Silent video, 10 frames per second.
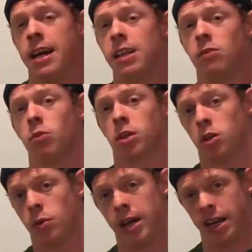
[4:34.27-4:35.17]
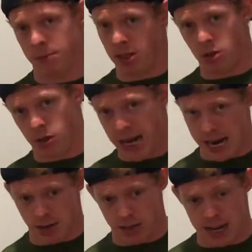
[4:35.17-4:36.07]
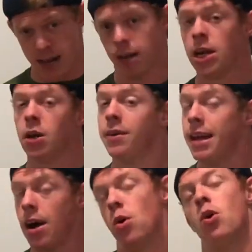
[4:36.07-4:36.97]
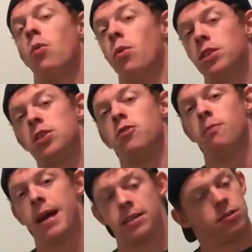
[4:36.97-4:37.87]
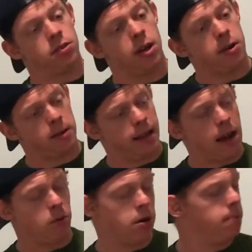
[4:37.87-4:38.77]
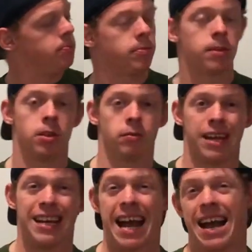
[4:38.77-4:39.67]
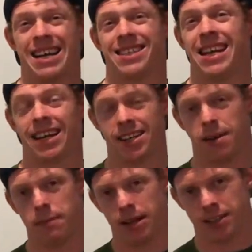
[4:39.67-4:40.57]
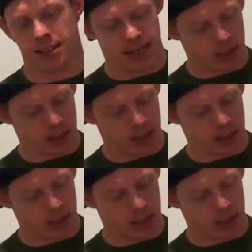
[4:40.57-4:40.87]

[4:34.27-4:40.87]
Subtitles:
and then work your way up to doing 8 or 10. Now, once you've mastered that one, you're ready to add a second dumbbell to the